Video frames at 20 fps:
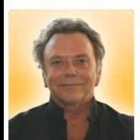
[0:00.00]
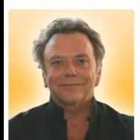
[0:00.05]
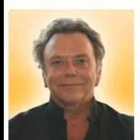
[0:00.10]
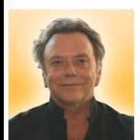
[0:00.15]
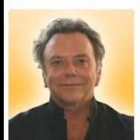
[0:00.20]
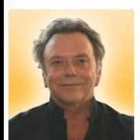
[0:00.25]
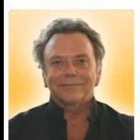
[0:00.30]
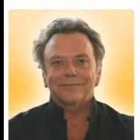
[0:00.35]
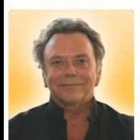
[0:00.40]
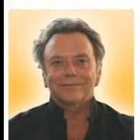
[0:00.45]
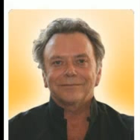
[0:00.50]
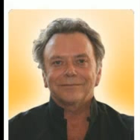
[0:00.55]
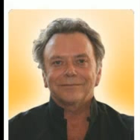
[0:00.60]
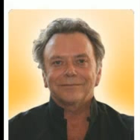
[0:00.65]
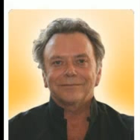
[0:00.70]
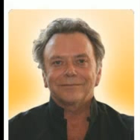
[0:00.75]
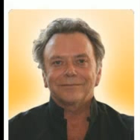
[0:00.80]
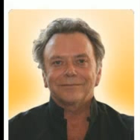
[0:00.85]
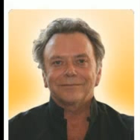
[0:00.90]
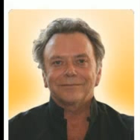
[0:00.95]

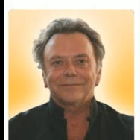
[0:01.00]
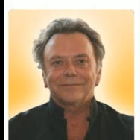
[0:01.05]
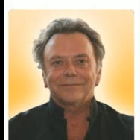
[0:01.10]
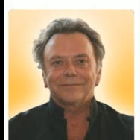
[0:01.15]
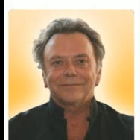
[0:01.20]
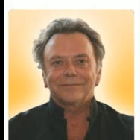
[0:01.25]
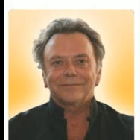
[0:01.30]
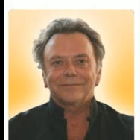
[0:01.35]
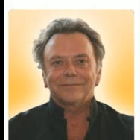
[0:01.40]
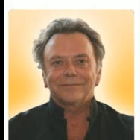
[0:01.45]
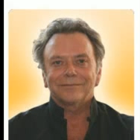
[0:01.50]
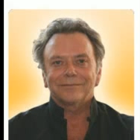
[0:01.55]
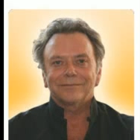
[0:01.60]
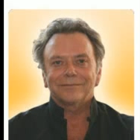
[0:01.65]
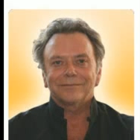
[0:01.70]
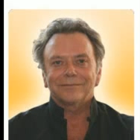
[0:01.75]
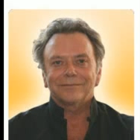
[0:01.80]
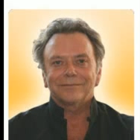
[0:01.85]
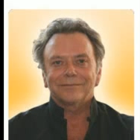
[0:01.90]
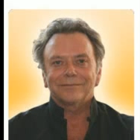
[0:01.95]

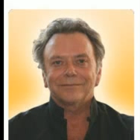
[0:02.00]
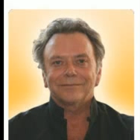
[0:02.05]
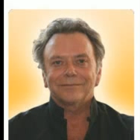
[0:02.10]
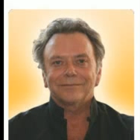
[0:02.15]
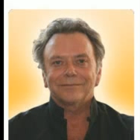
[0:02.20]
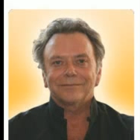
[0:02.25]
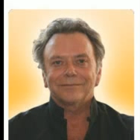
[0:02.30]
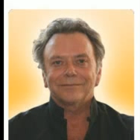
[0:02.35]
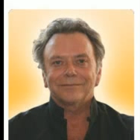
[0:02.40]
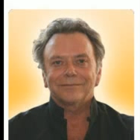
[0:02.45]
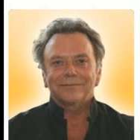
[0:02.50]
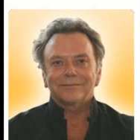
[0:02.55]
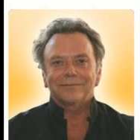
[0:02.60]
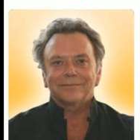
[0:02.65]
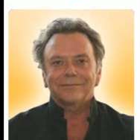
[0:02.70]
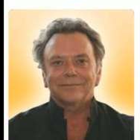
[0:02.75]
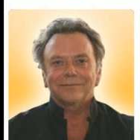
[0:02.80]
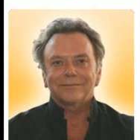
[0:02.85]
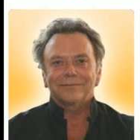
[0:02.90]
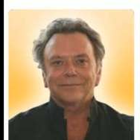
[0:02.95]

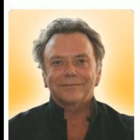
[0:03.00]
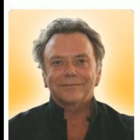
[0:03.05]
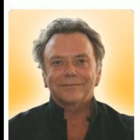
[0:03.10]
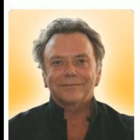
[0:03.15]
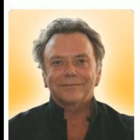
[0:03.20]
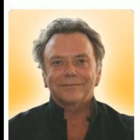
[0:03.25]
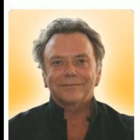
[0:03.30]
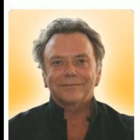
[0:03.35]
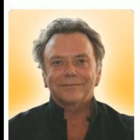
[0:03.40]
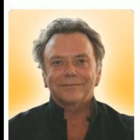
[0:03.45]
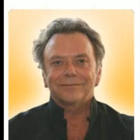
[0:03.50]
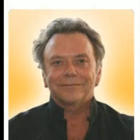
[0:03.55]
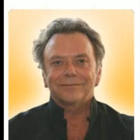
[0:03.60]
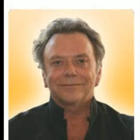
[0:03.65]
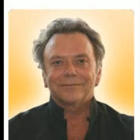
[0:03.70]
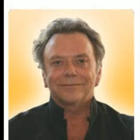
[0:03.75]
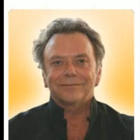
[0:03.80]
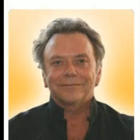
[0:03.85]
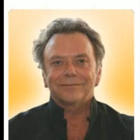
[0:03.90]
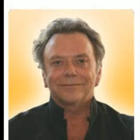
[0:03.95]

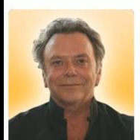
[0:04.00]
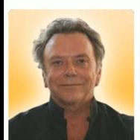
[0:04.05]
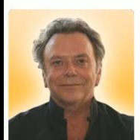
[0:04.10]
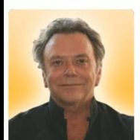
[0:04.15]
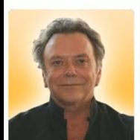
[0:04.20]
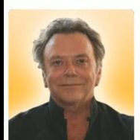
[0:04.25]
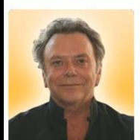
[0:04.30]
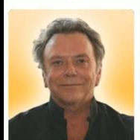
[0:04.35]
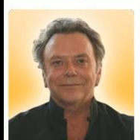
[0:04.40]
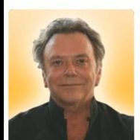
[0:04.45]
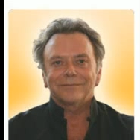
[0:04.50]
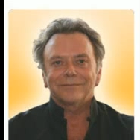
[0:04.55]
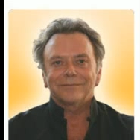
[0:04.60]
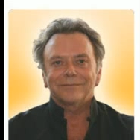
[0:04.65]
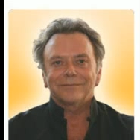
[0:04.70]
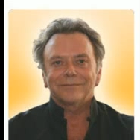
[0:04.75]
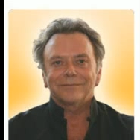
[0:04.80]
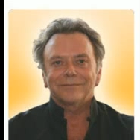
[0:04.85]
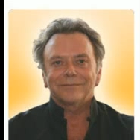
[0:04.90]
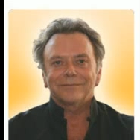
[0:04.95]

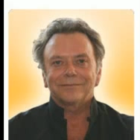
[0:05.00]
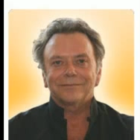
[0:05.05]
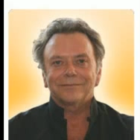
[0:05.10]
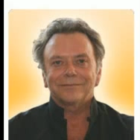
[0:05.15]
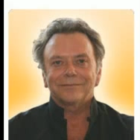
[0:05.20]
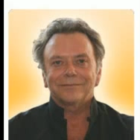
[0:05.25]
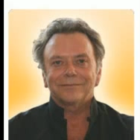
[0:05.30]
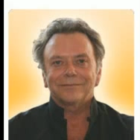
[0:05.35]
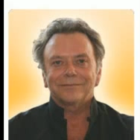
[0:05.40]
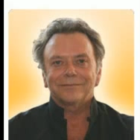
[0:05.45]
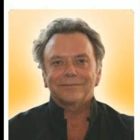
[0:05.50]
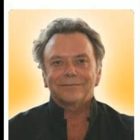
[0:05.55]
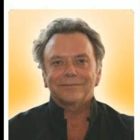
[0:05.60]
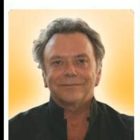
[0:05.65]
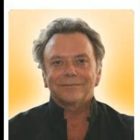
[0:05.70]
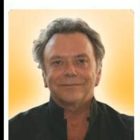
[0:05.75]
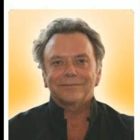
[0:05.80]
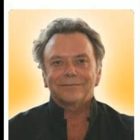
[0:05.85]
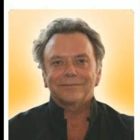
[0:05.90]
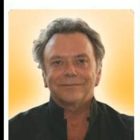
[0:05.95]

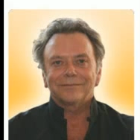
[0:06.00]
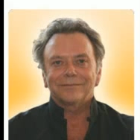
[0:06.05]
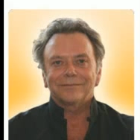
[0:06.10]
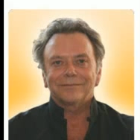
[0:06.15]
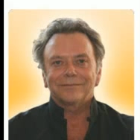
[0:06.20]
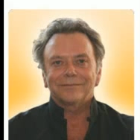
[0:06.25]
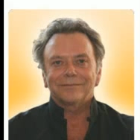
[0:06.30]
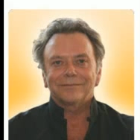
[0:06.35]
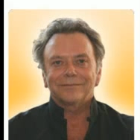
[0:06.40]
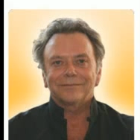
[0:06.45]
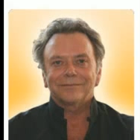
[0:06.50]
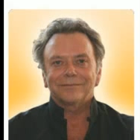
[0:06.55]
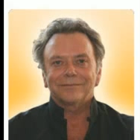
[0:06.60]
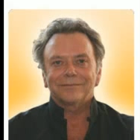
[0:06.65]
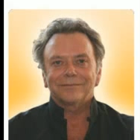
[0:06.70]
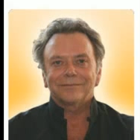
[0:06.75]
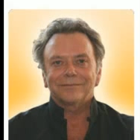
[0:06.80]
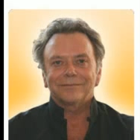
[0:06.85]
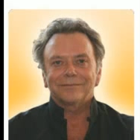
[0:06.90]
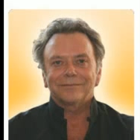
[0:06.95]

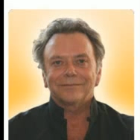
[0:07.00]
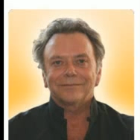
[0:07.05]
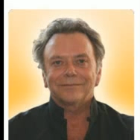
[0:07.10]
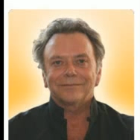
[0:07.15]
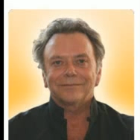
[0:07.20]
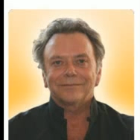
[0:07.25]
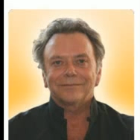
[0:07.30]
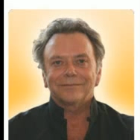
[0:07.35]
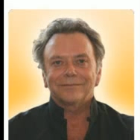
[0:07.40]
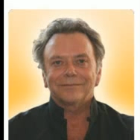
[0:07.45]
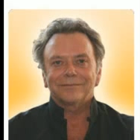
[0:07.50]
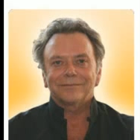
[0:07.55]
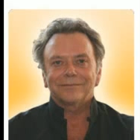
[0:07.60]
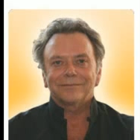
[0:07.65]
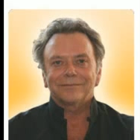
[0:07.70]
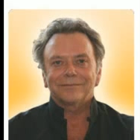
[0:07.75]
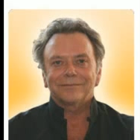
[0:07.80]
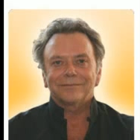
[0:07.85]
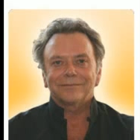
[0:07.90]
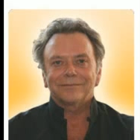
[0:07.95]
The face doesn't move, so there is nothing to read.